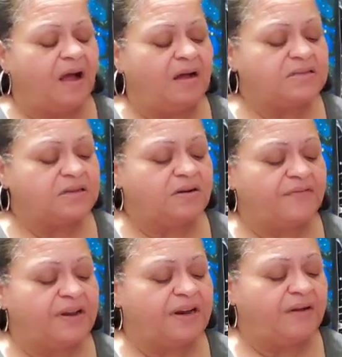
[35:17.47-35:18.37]
Also,
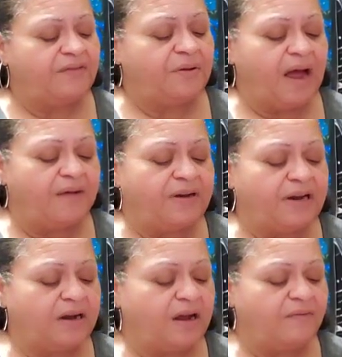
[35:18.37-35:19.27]
if any of you have
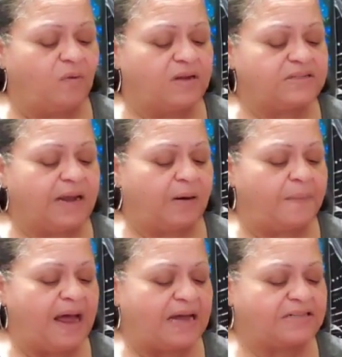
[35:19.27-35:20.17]
any loved ones that
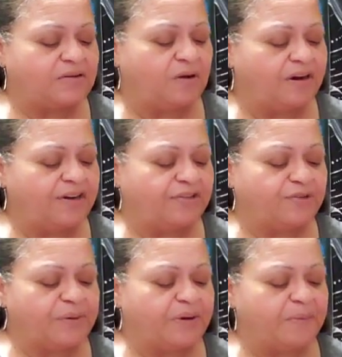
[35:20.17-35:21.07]
are passed on and you're
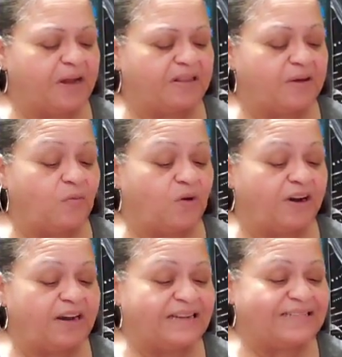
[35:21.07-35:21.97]
dreaming about them, what
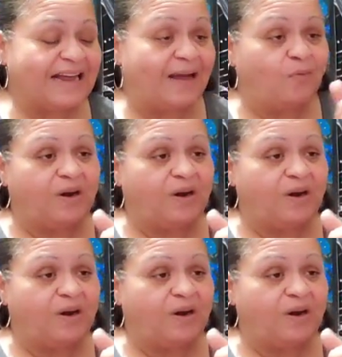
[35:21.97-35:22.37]
are they saying?